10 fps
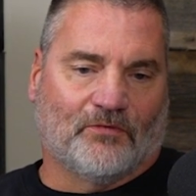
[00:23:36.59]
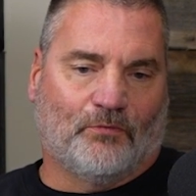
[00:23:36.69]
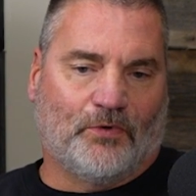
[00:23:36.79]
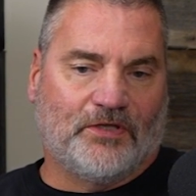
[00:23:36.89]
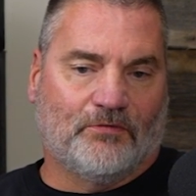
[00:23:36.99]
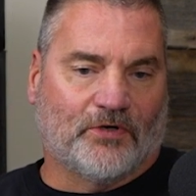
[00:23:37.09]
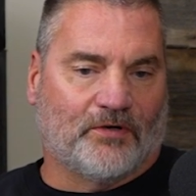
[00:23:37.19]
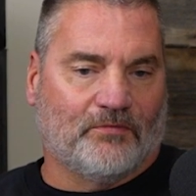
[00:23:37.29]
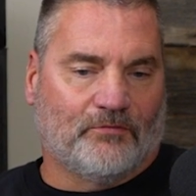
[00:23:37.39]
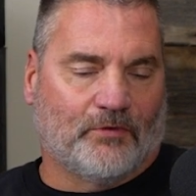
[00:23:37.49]
we
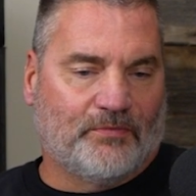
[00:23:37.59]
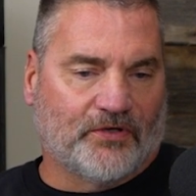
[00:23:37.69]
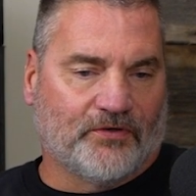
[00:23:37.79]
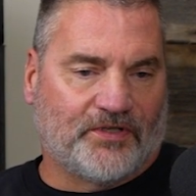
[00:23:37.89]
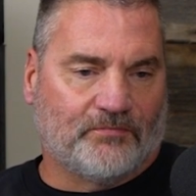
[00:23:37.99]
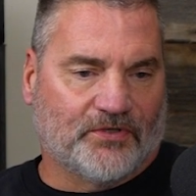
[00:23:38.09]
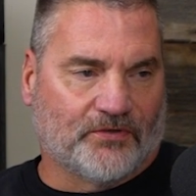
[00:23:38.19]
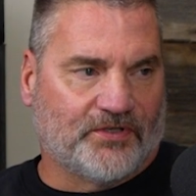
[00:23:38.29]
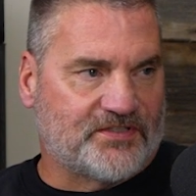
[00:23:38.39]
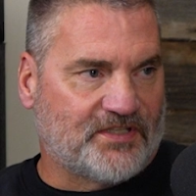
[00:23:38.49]
were building
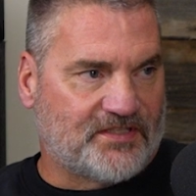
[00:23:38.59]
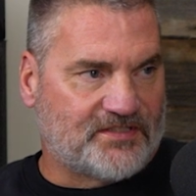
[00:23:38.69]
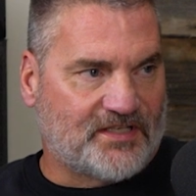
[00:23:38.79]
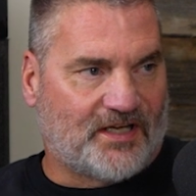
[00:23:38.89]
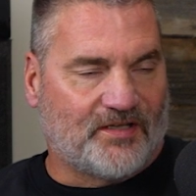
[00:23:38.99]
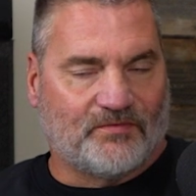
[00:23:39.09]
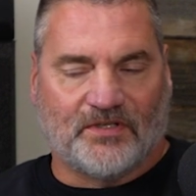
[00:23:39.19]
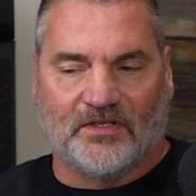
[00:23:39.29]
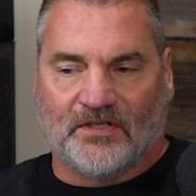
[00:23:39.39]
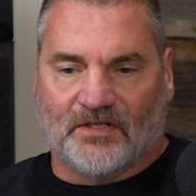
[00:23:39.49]
buildings at the time,
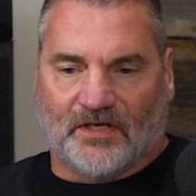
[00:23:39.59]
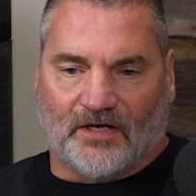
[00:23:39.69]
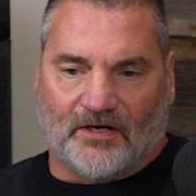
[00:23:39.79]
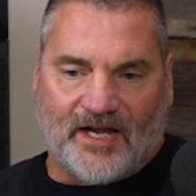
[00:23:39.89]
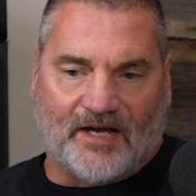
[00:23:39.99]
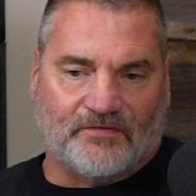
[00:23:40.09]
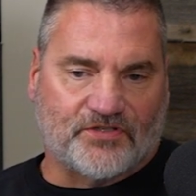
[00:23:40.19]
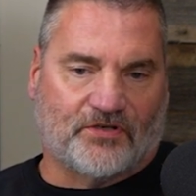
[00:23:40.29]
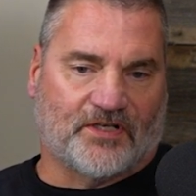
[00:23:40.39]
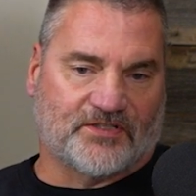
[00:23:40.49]
and our average
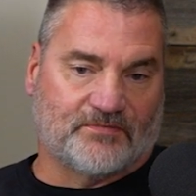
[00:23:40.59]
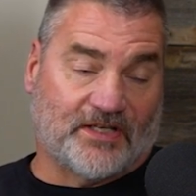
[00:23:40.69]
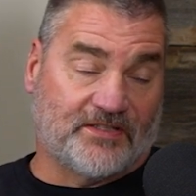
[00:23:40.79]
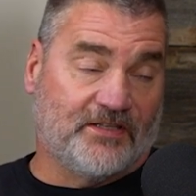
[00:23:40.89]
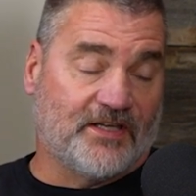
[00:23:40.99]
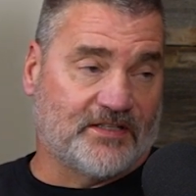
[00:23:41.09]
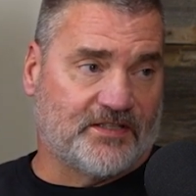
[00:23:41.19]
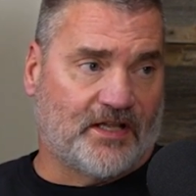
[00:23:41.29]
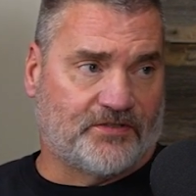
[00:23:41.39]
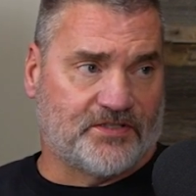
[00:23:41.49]
cost is about
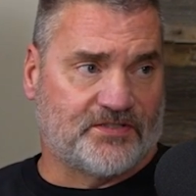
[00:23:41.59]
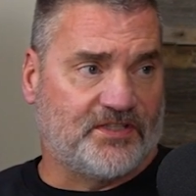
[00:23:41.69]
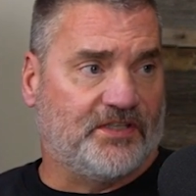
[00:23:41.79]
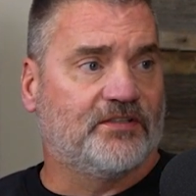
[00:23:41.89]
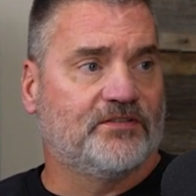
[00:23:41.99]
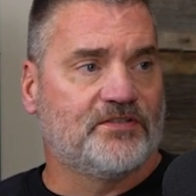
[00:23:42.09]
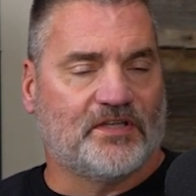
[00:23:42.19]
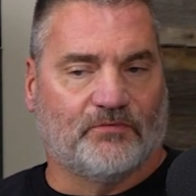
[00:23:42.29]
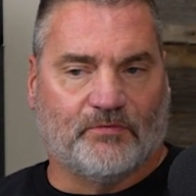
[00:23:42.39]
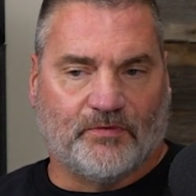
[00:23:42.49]
$10,000 a seat
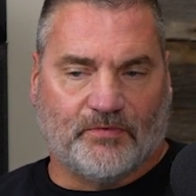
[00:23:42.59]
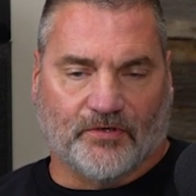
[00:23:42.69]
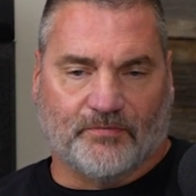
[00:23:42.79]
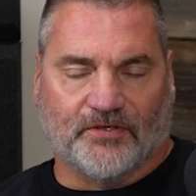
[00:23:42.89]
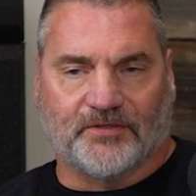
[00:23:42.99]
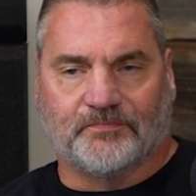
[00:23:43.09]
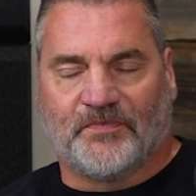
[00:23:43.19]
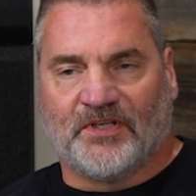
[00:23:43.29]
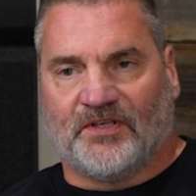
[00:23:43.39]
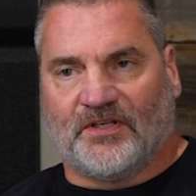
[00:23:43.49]
when we build a building.
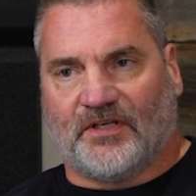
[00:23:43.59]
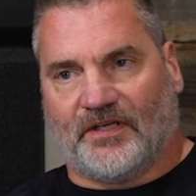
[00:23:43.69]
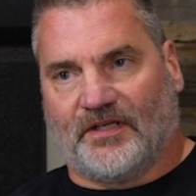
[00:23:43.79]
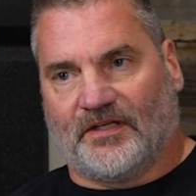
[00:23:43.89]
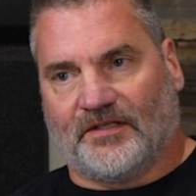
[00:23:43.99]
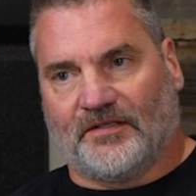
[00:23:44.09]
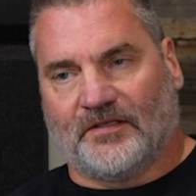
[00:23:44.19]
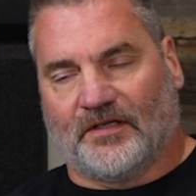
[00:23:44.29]
And